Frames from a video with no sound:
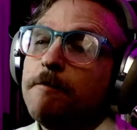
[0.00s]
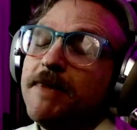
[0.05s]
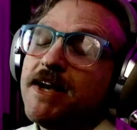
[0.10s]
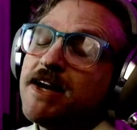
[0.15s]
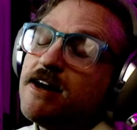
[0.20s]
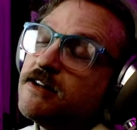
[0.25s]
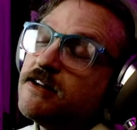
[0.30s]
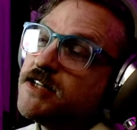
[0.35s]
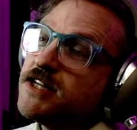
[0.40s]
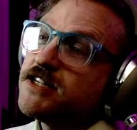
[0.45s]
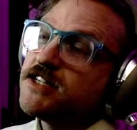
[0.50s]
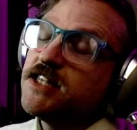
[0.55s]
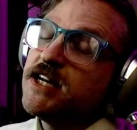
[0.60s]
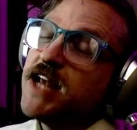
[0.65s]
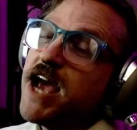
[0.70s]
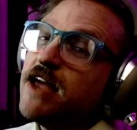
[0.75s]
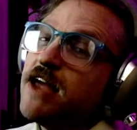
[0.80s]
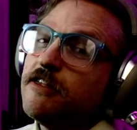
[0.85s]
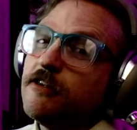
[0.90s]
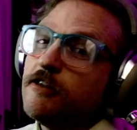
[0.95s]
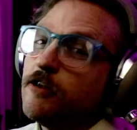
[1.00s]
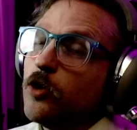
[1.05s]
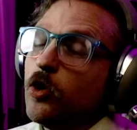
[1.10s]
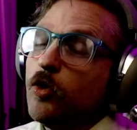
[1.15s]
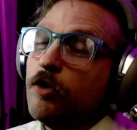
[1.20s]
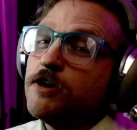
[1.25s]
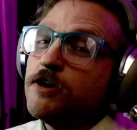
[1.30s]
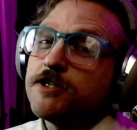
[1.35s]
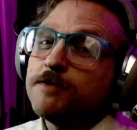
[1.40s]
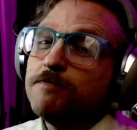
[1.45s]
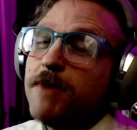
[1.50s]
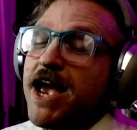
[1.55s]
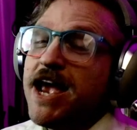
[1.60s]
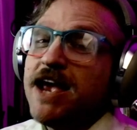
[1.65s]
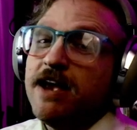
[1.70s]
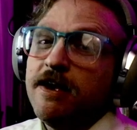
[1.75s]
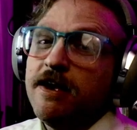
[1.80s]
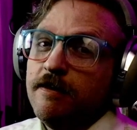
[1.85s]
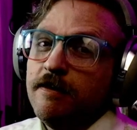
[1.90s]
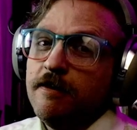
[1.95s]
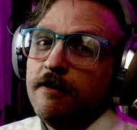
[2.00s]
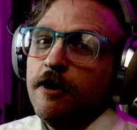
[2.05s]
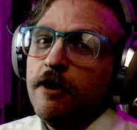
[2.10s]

because it's the day that the Lord has made.